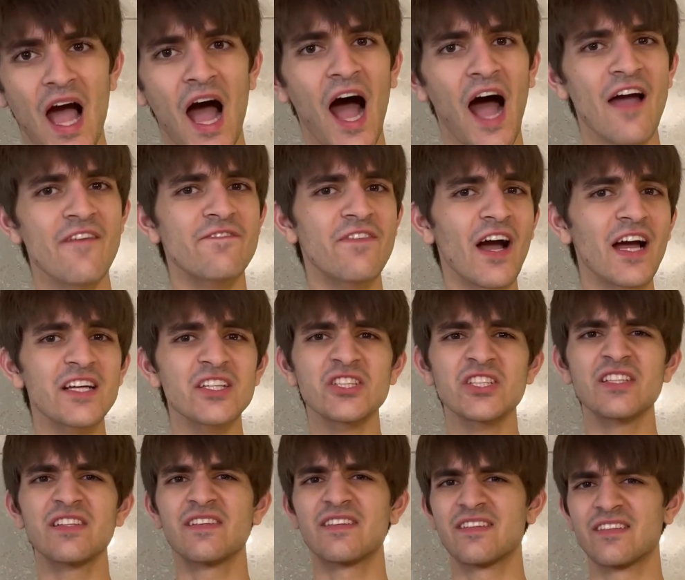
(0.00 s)
I find
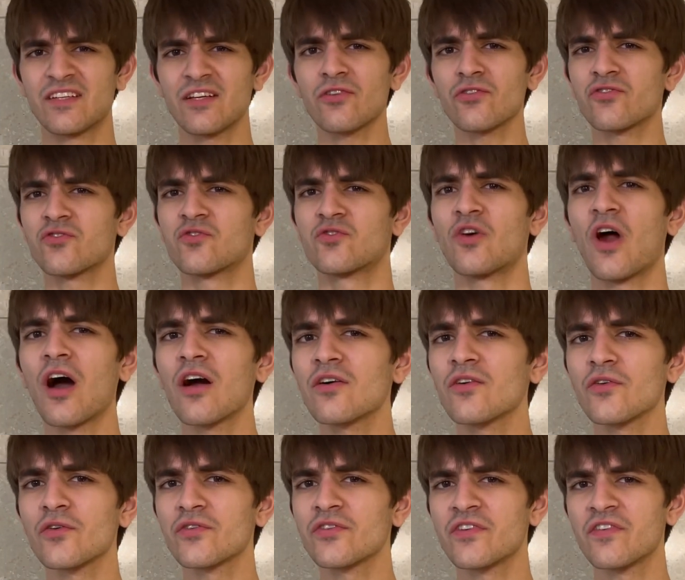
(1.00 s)
she still
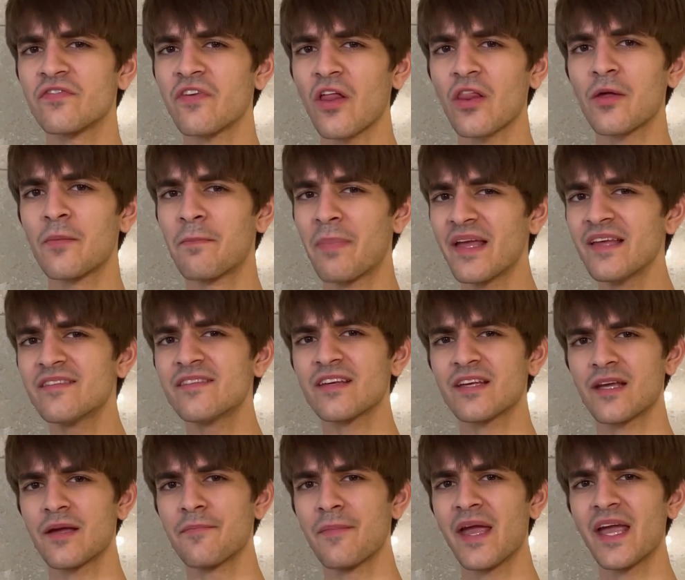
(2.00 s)
struggles to follow basic
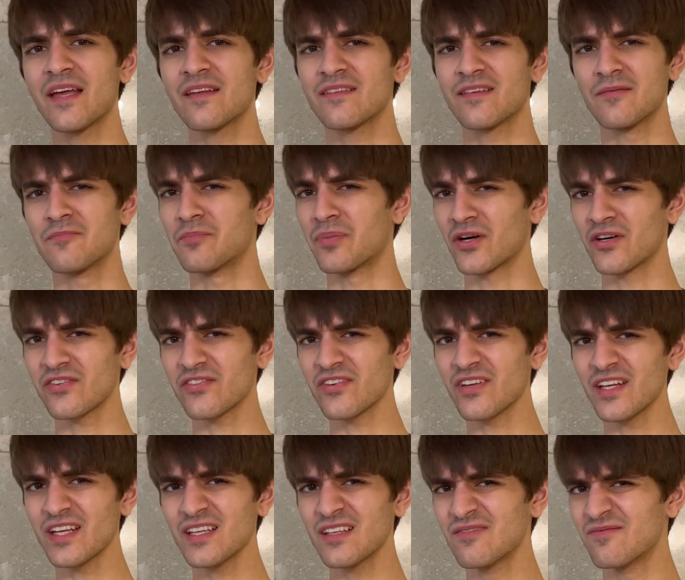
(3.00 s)
commands, and
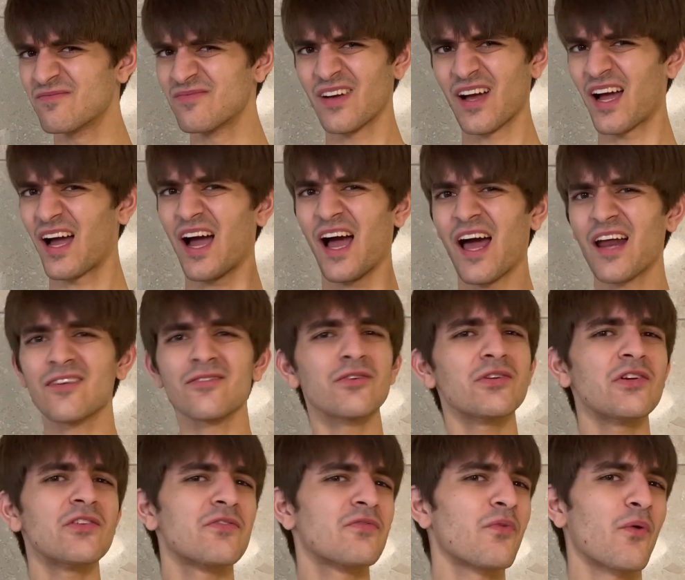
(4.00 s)
personally, I don't
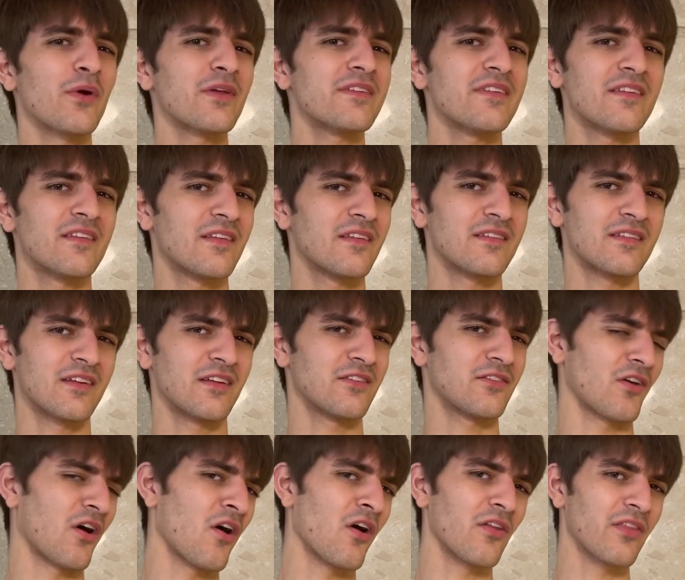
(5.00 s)
use voice
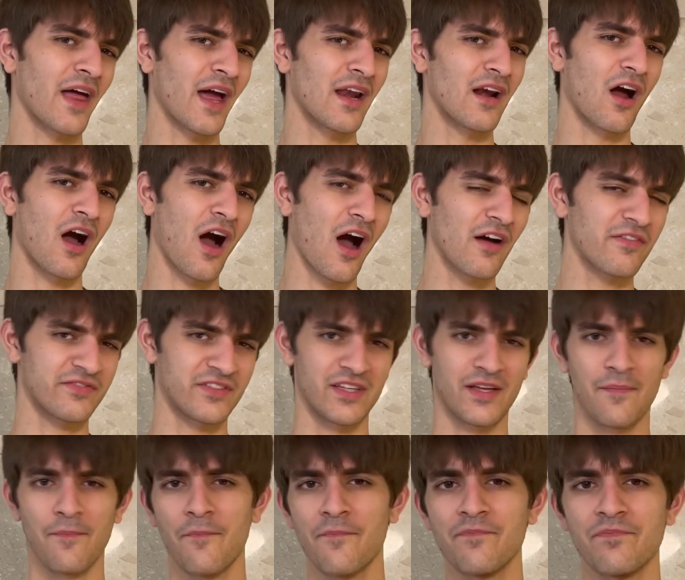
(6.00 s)
assistants all that
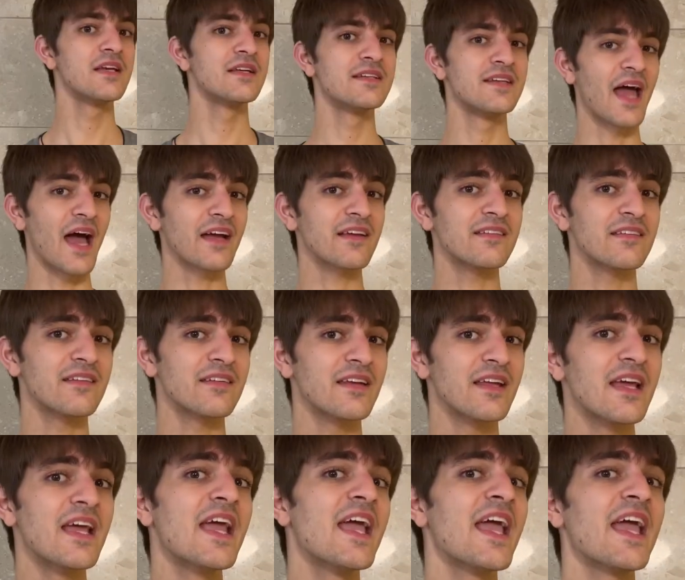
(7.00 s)
often. Next,
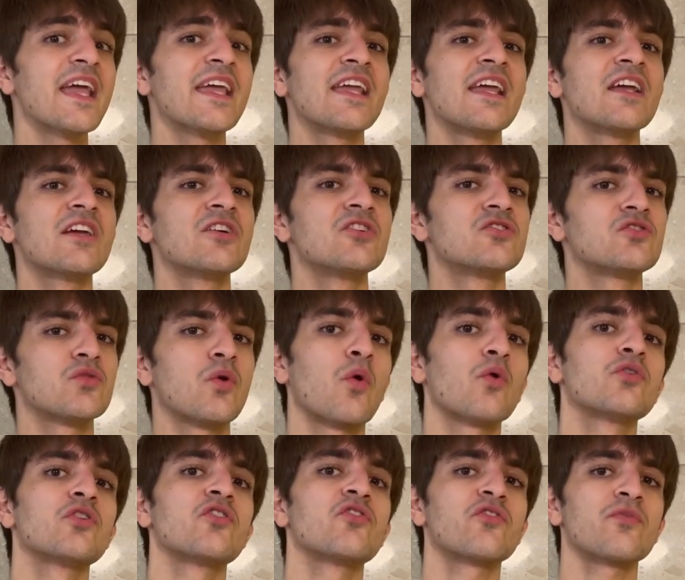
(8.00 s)
it can
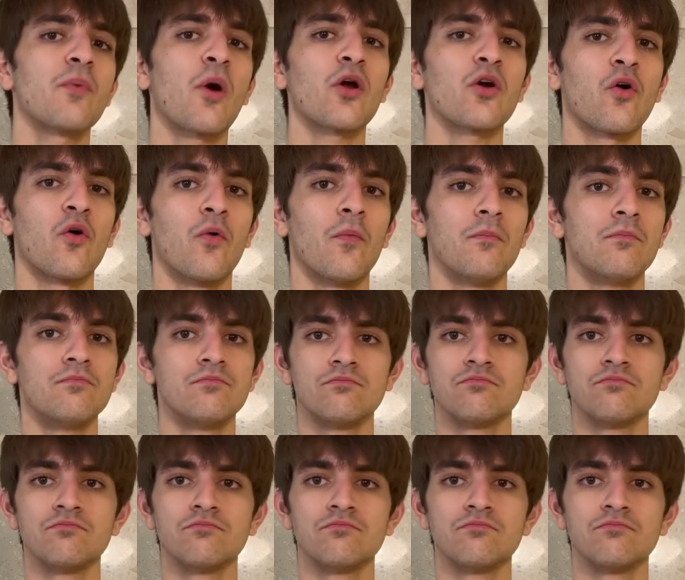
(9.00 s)
control your smart home.